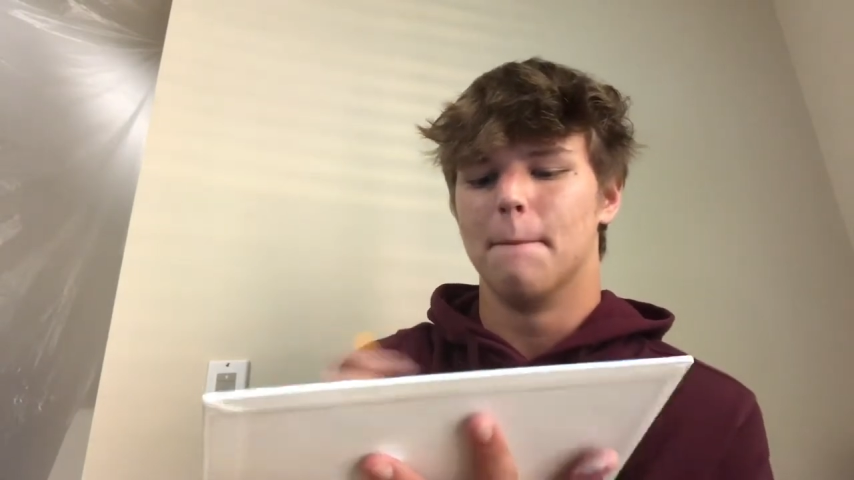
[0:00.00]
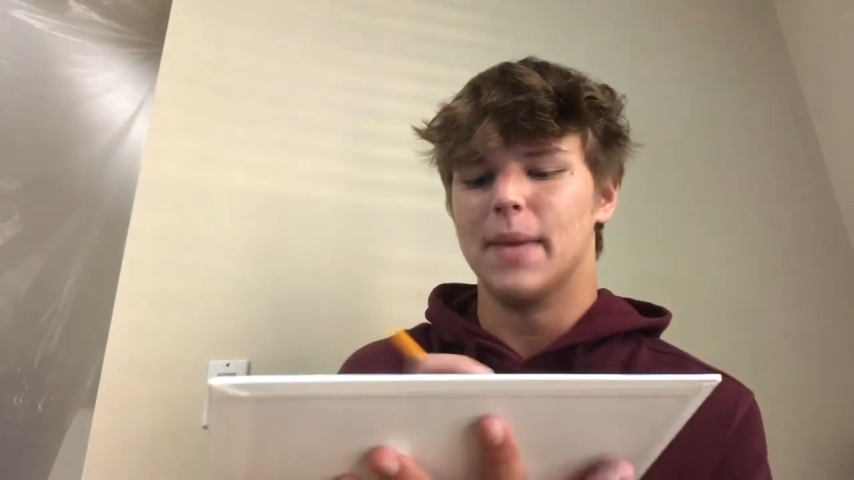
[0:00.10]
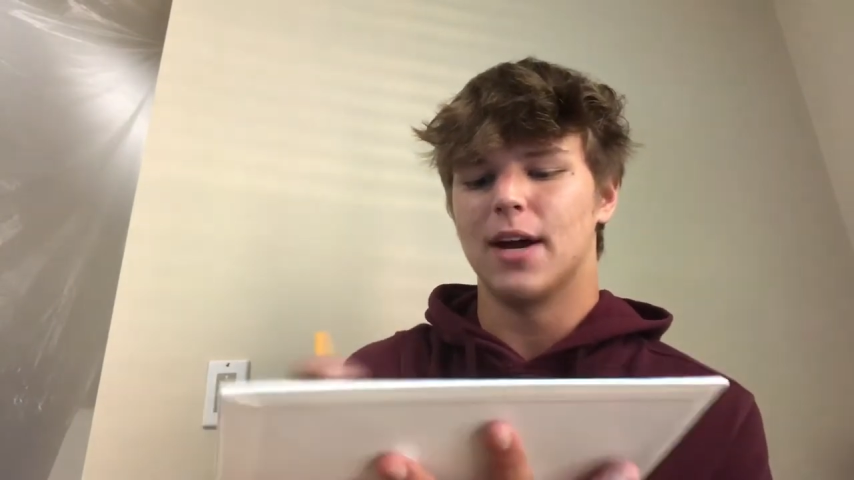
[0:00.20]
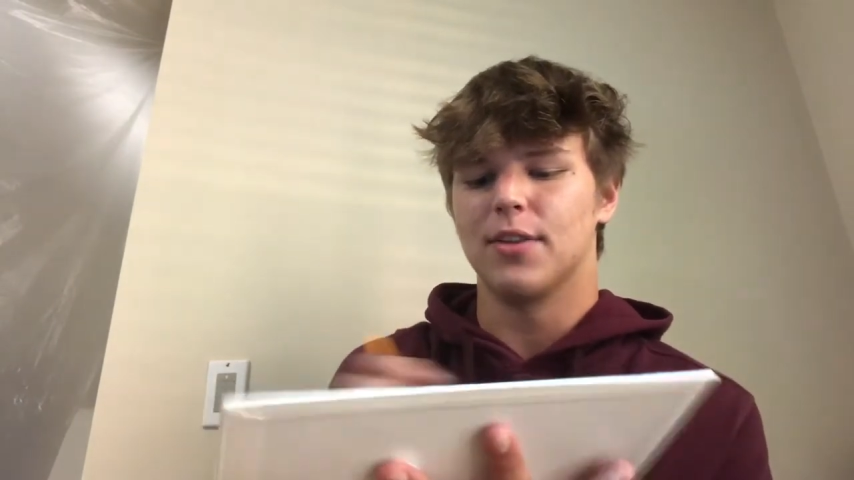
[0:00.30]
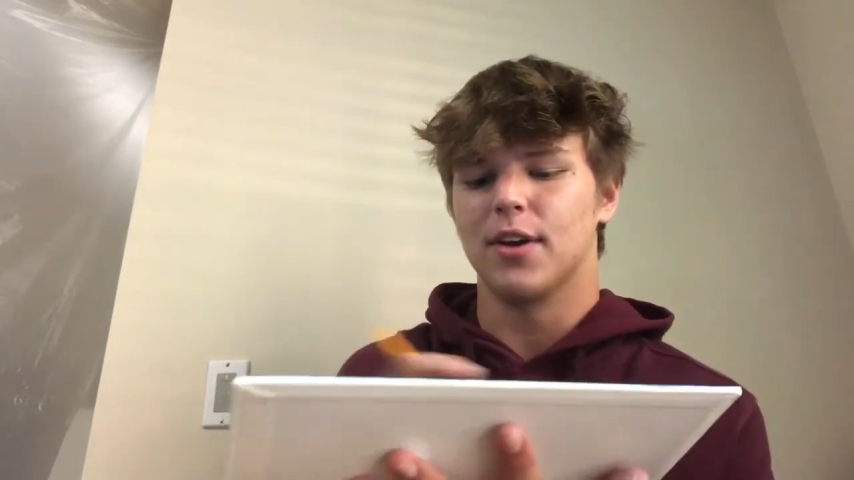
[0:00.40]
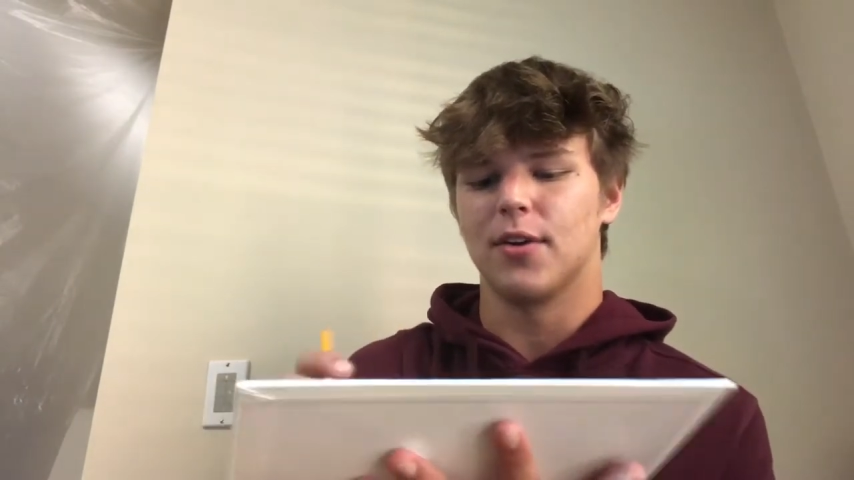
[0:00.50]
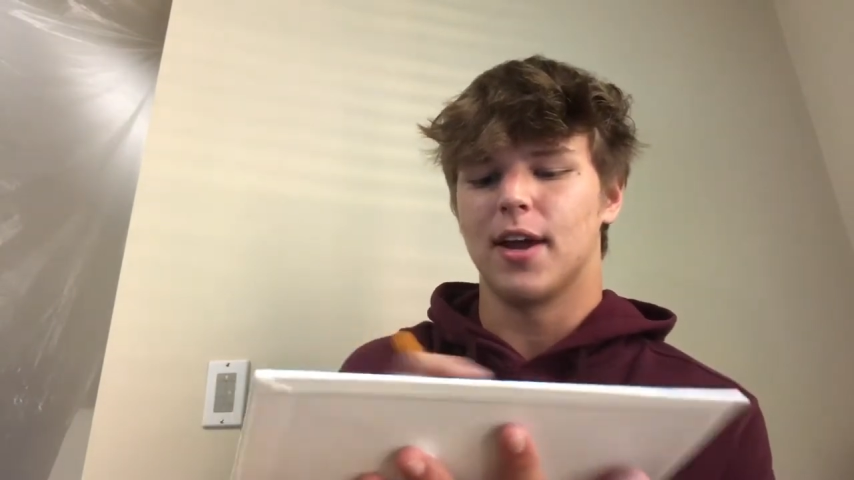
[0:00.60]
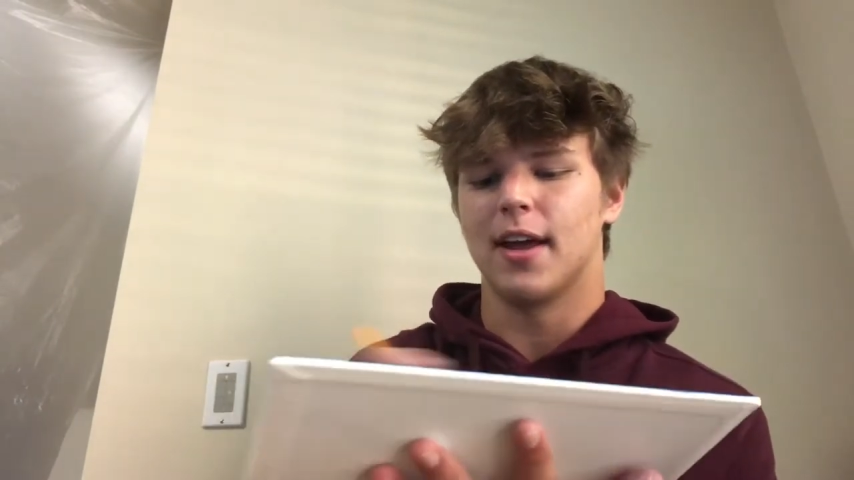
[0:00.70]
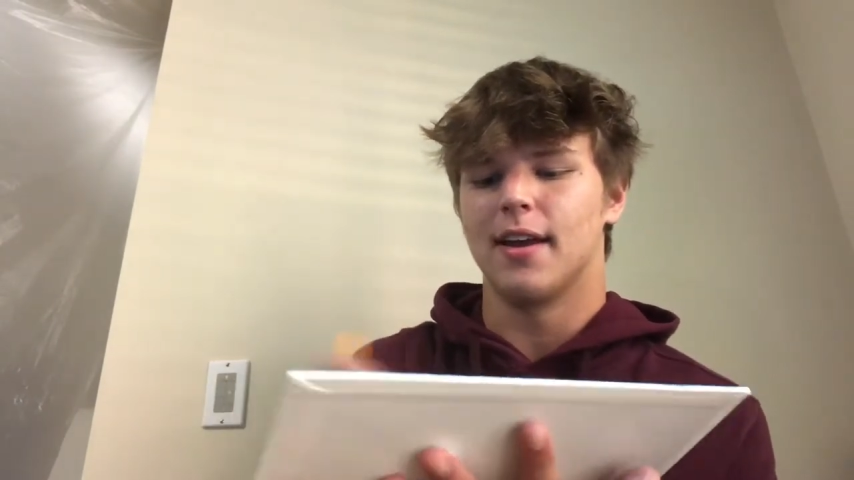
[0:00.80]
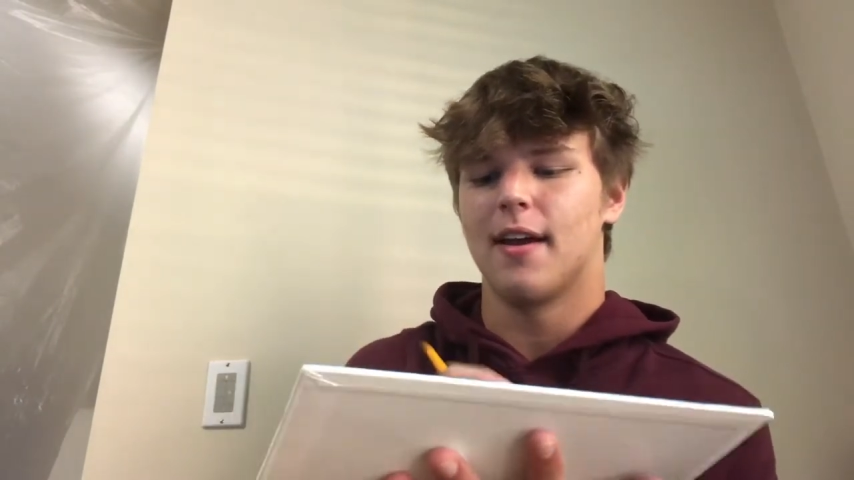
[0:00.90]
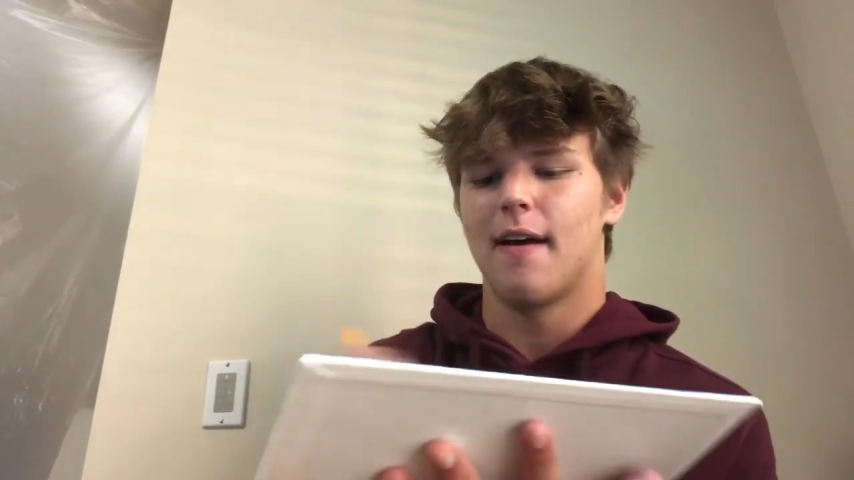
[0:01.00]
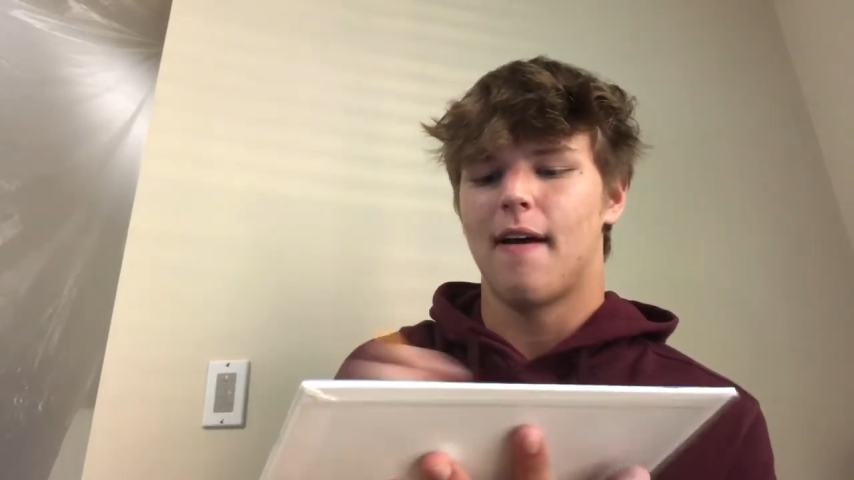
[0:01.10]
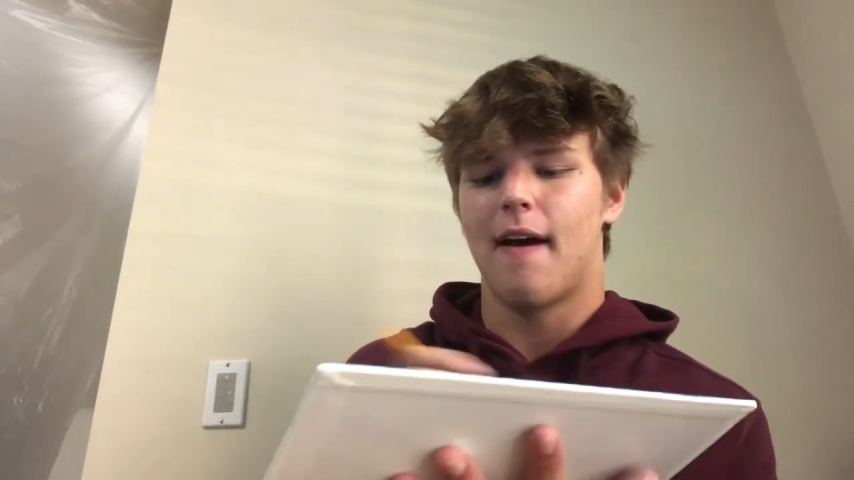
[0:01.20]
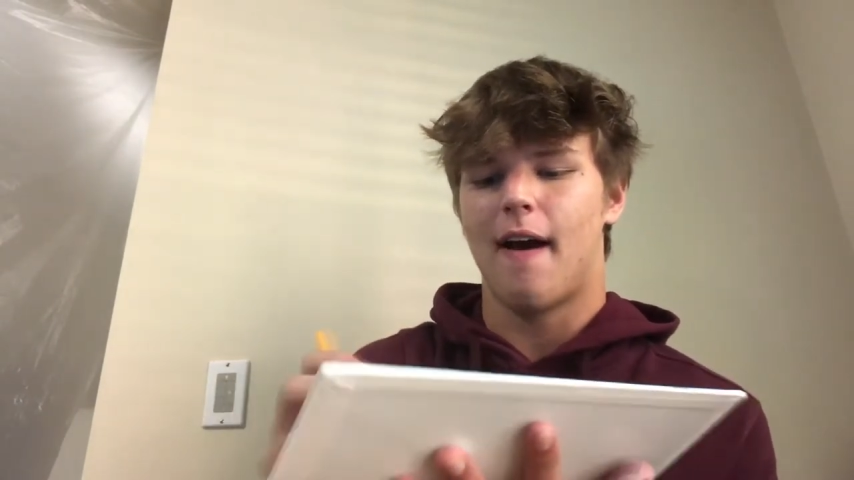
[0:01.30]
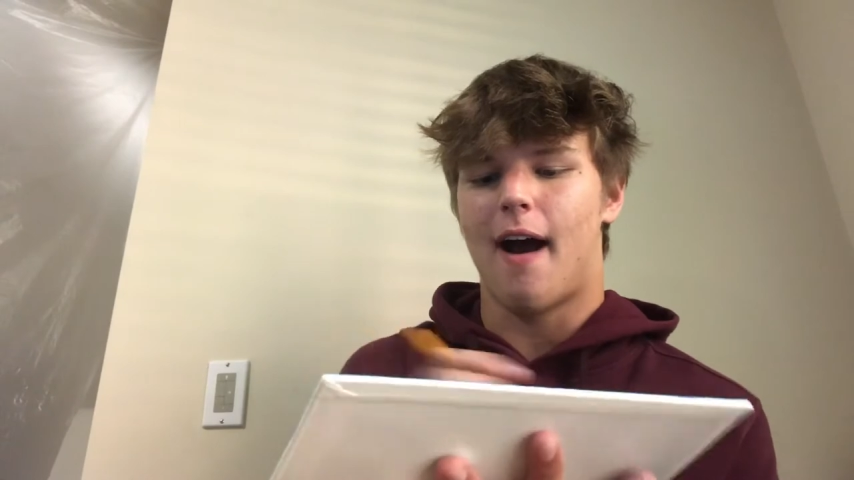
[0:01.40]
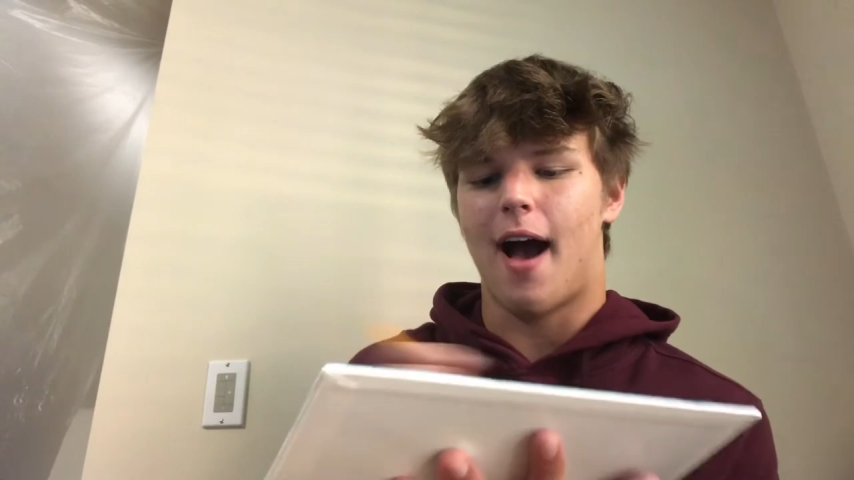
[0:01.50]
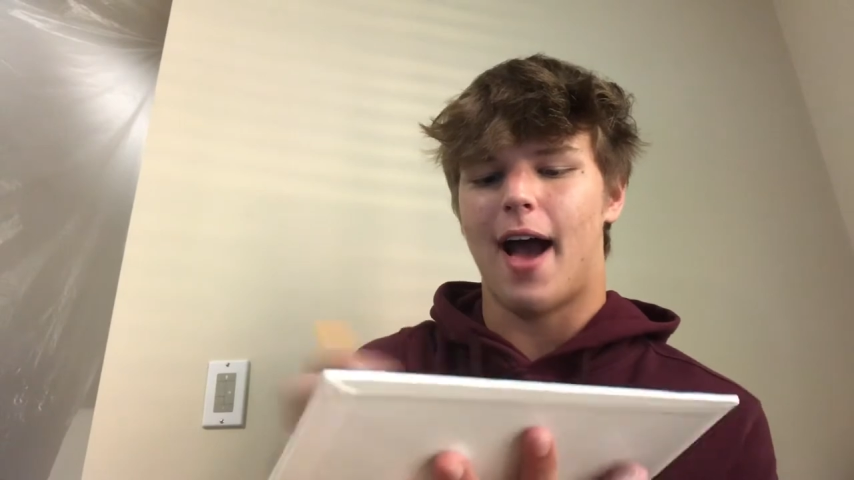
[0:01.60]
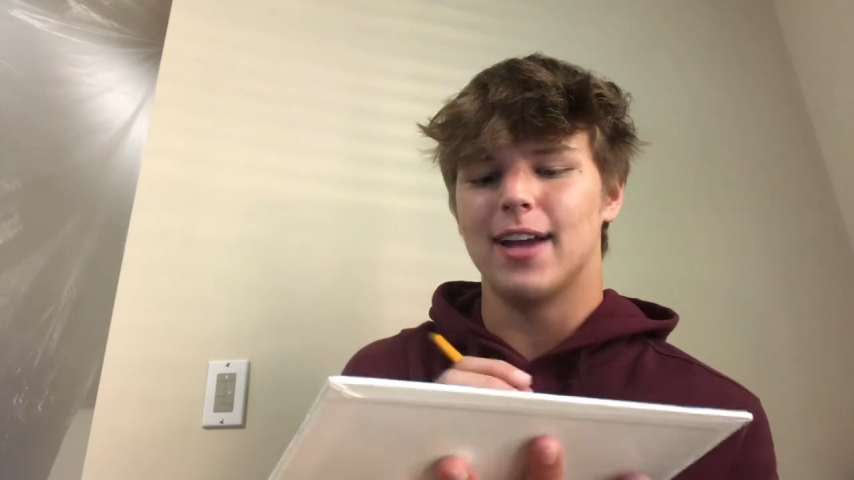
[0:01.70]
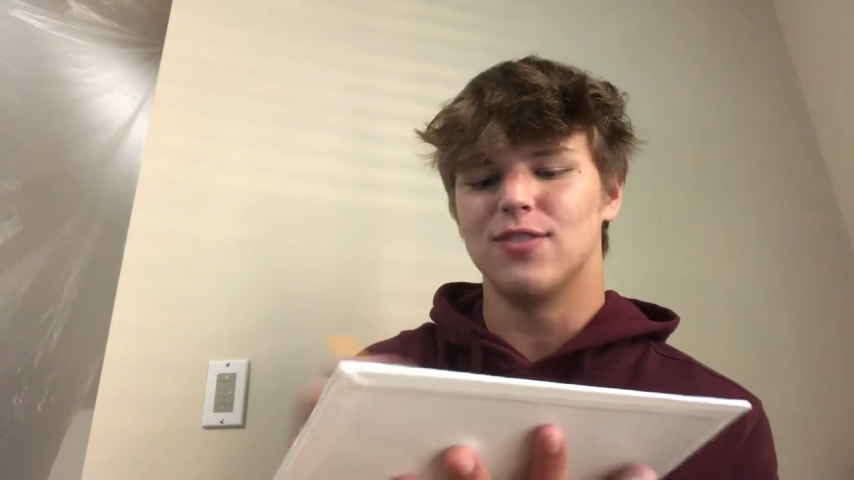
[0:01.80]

Me, on the other hand, I